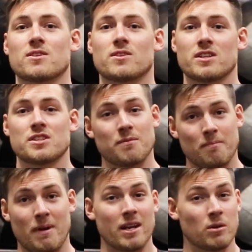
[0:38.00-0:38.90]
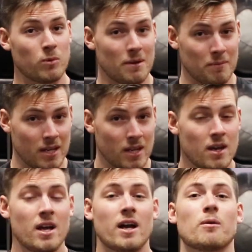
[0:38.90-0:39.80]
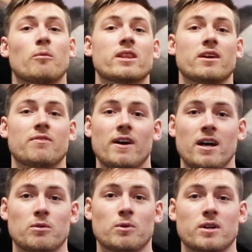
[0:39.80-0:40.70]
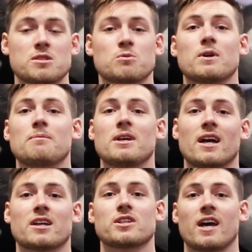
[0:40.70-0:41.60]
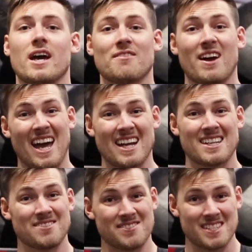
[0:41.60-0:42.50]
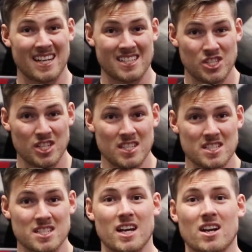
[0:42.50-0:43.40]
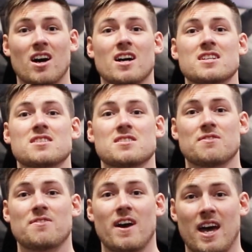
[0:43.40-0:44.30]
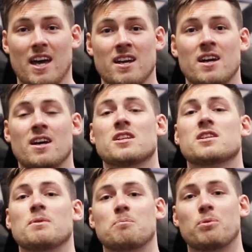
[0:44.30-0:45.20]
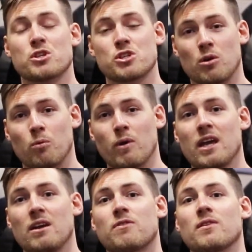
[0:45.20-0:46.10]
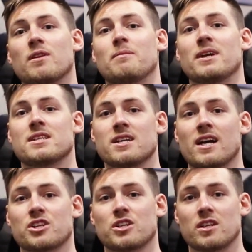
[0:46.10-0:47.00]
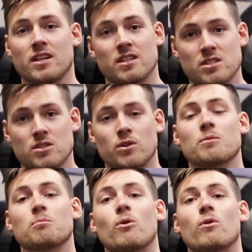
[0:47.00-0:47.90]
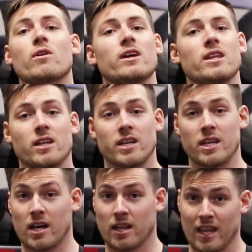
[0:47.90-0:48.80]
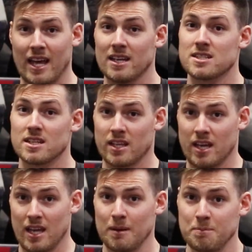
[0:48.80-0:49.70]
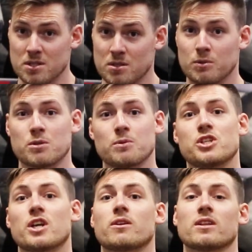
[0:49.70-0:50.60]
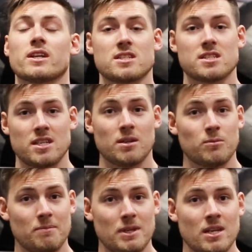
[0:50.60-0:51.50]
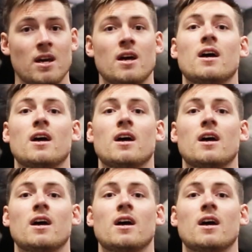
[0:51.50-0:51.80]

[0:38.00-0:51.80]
storage of men and women. And what they found was women actually have active sex genes that causes fat to be pushed away from the midsection and stored more in the legs and the hips, which we generally see in women.